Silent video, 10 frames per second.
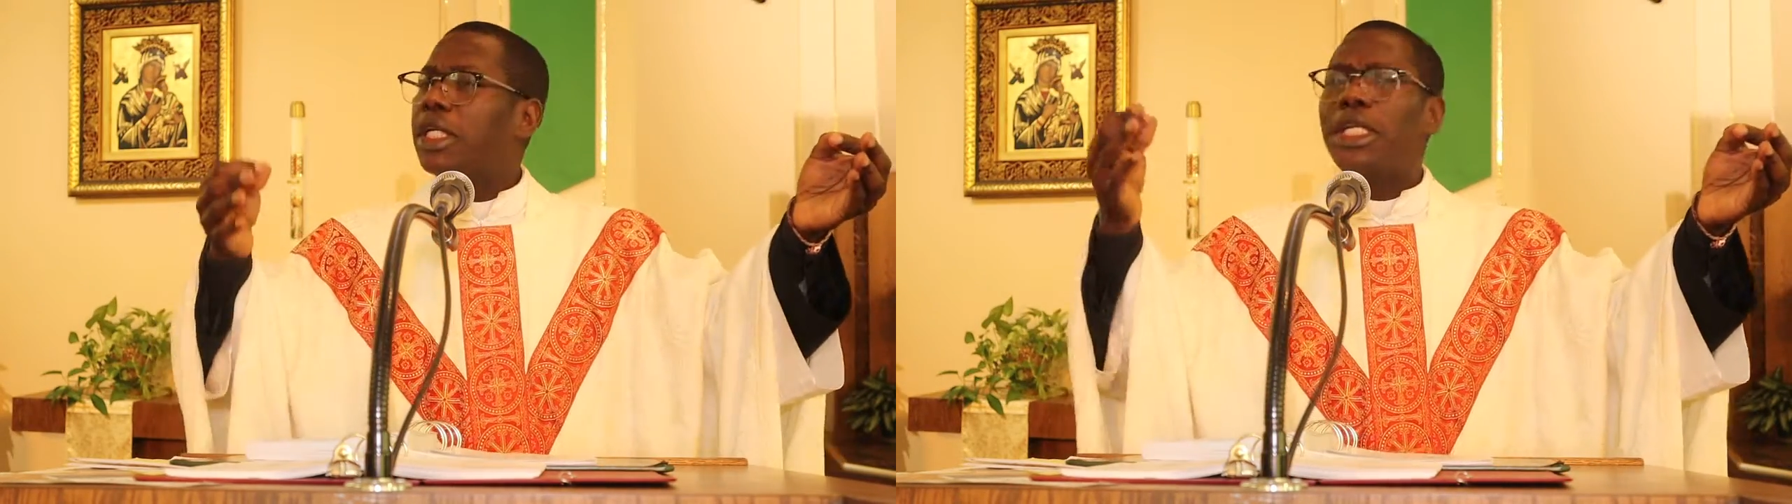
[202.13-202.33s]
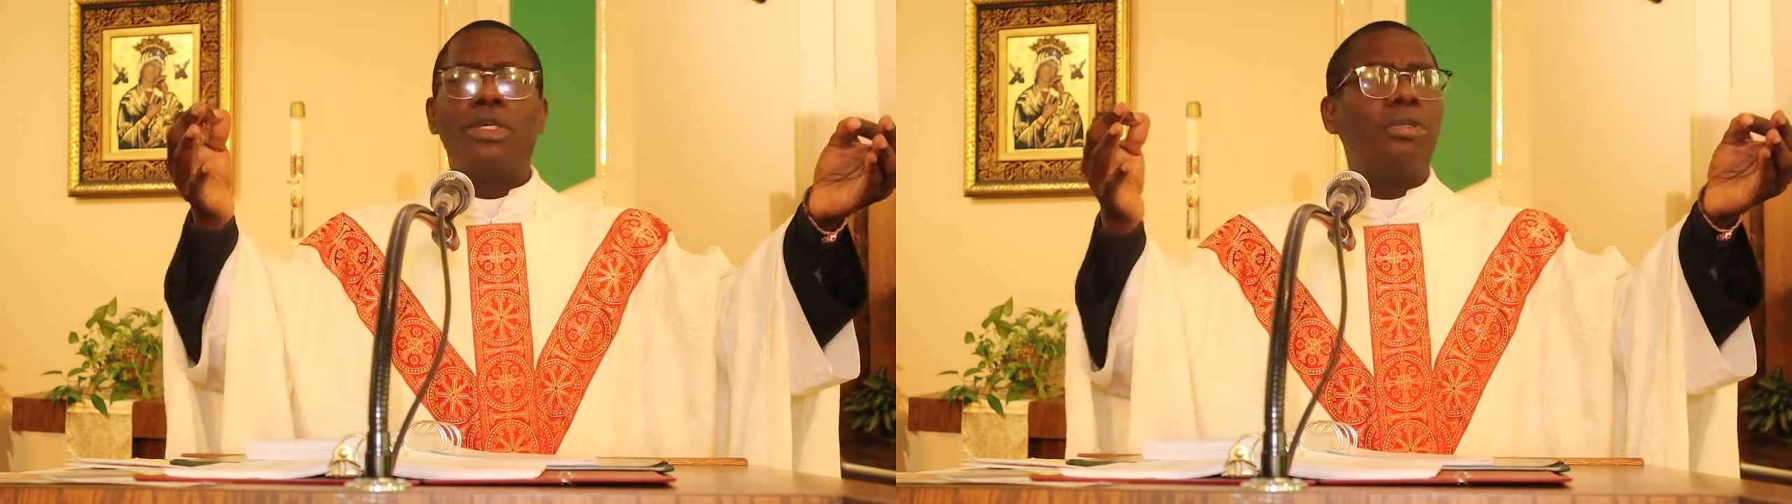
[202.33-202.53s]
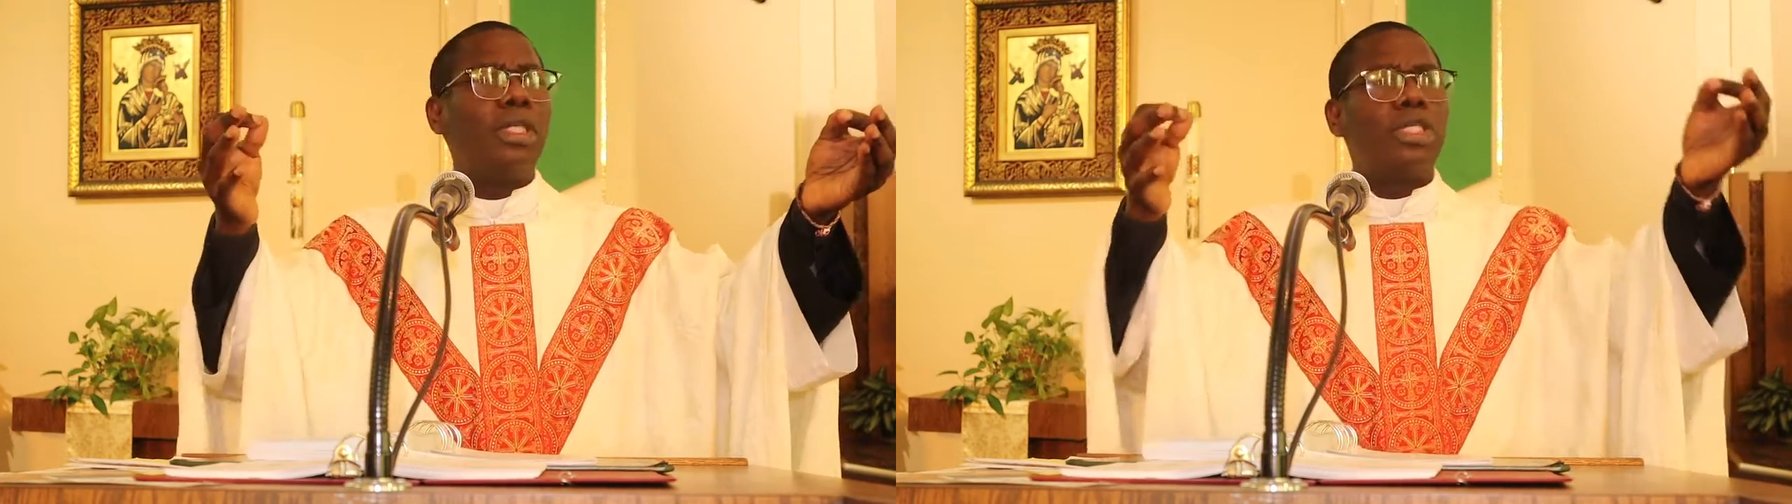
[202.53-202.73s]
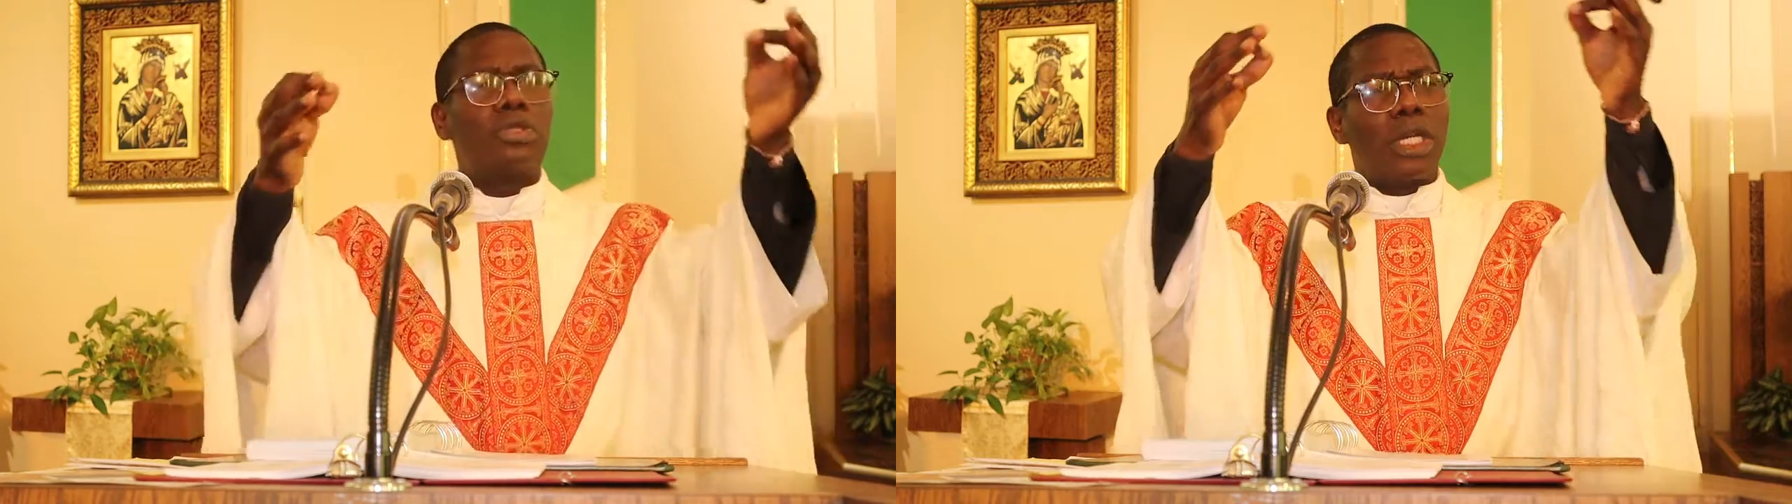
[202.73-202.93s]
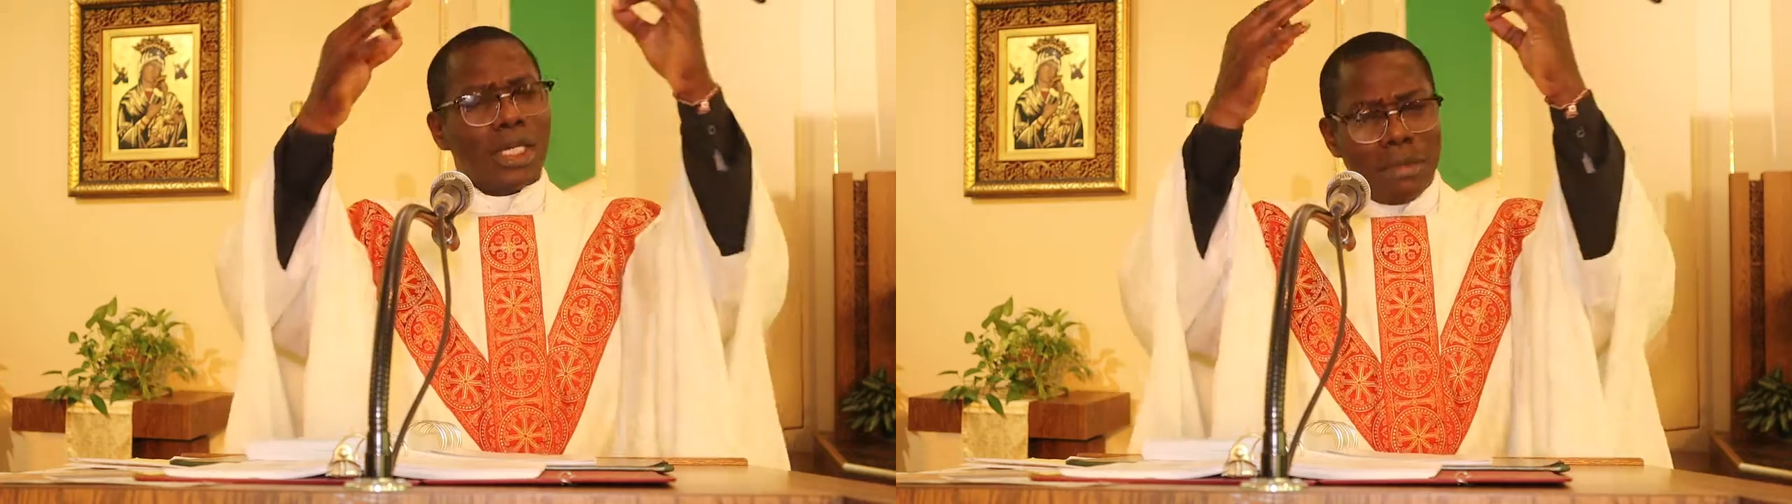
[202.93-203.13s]
the new
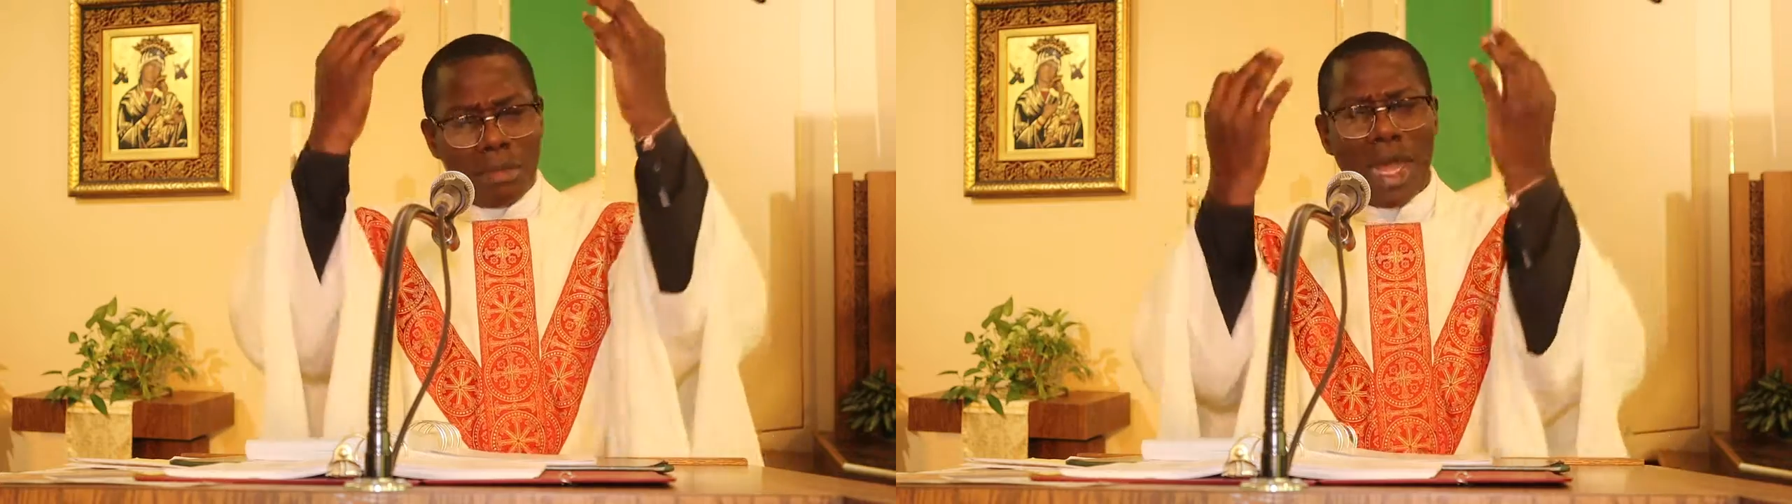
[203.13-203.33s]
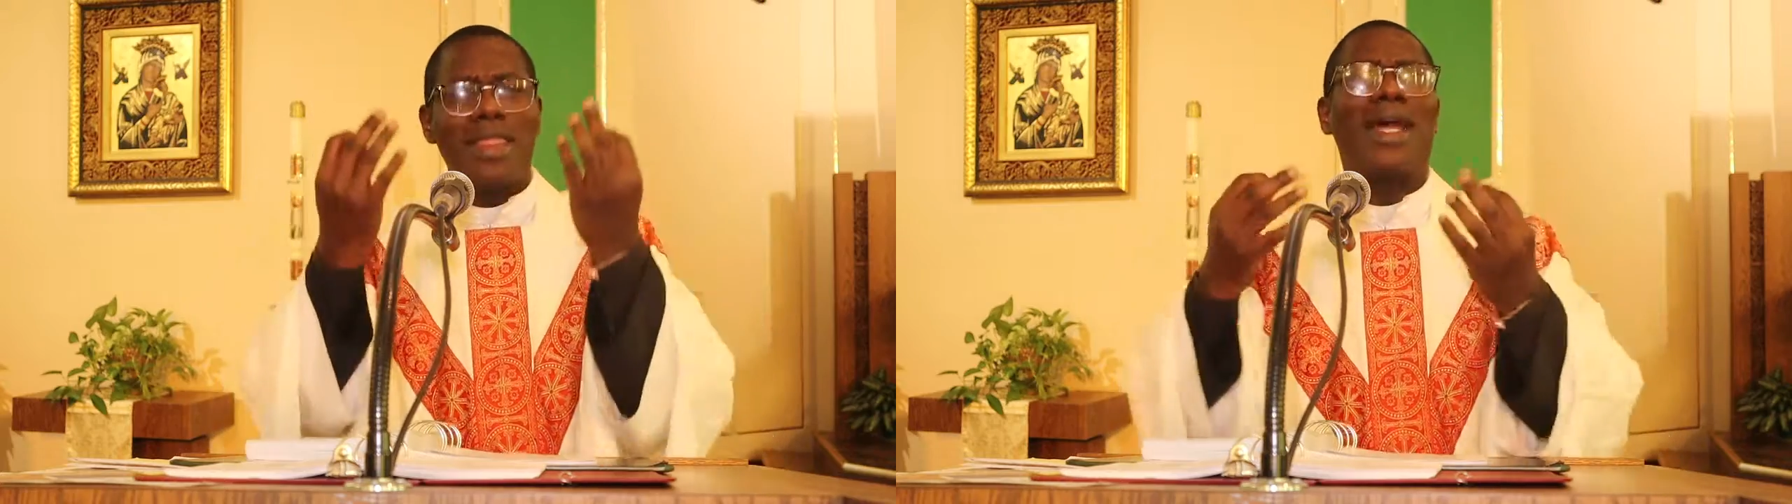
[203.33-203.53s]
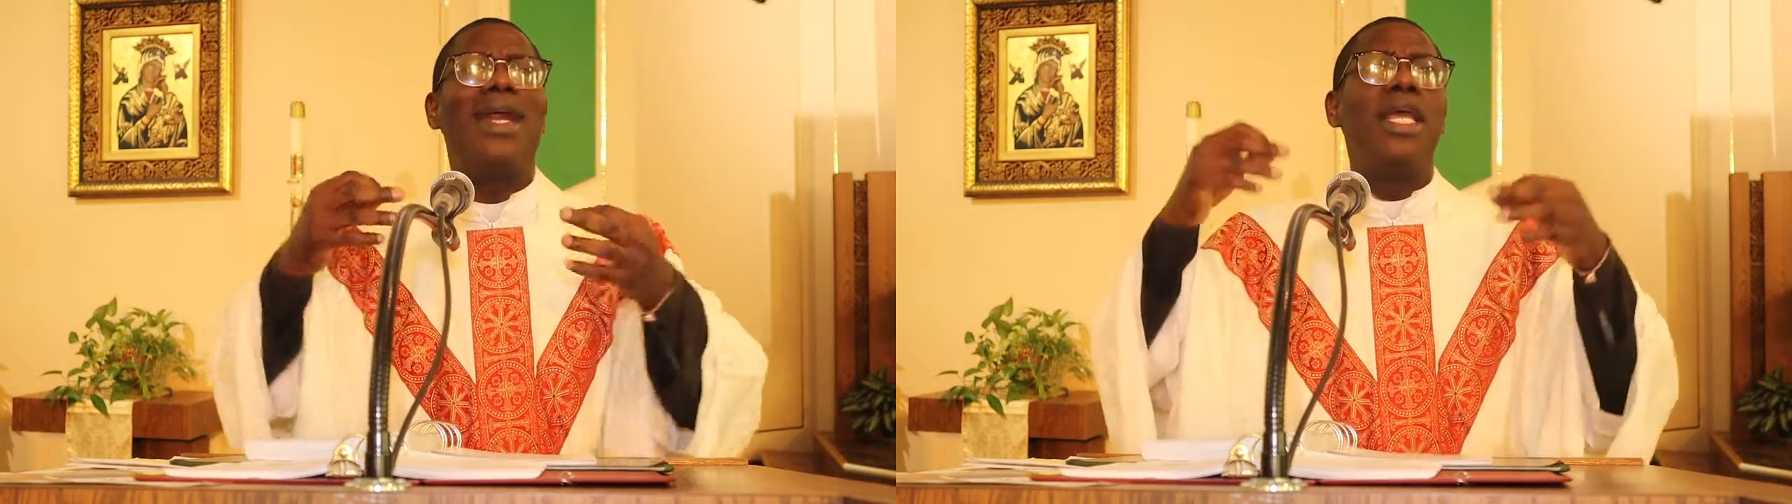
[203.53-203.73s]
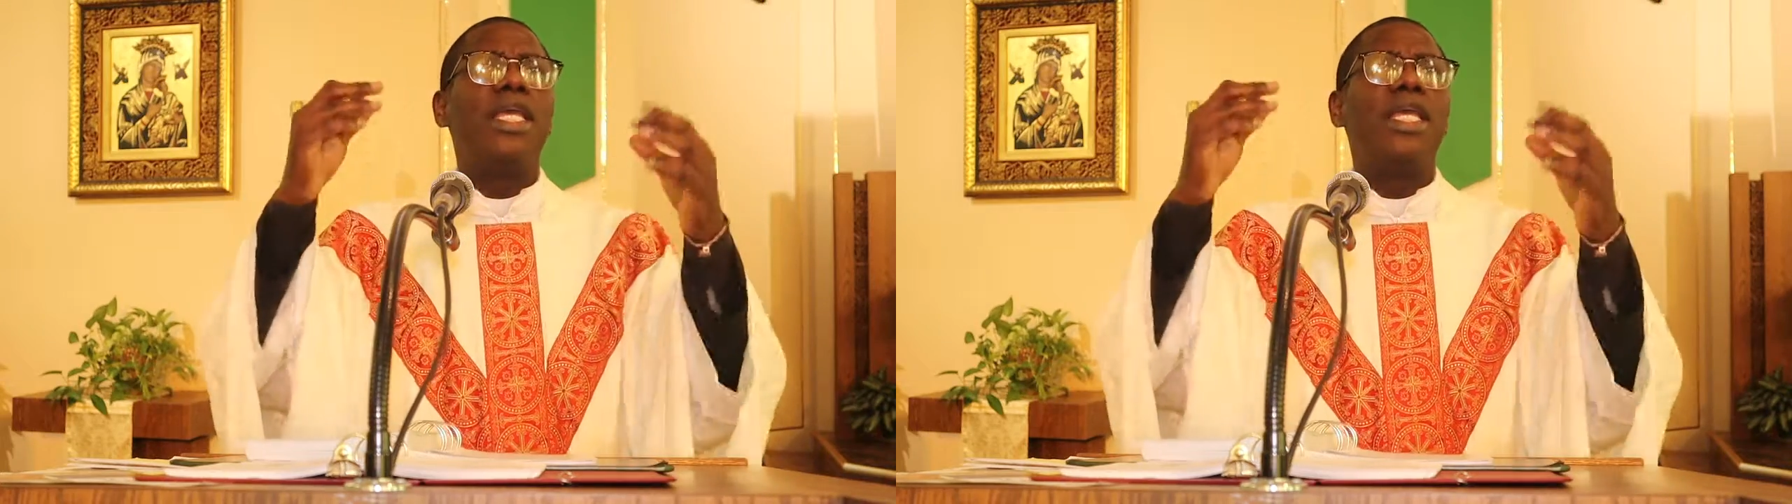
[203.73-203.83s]
Israel, the mother,